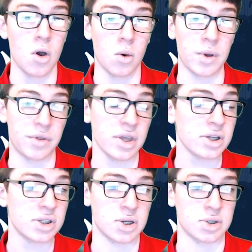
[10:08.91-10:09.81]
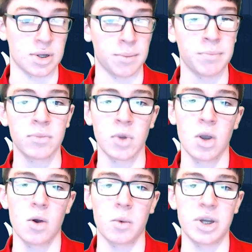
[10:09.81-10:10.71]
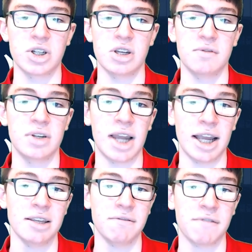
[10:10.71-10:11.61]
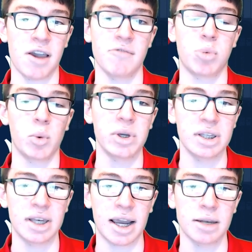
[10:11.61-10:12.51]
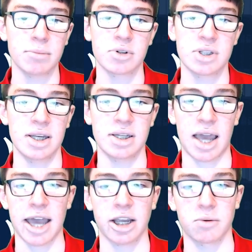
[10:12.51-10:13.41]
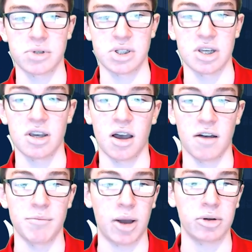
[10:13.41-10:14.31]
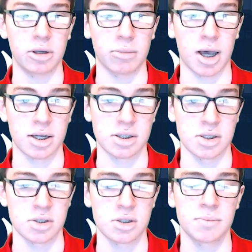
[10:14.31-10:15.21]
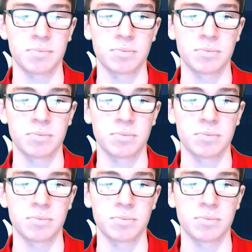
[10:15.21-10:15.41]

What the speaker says: With this system, we achieved 95.9% accuracy of bounding boxes.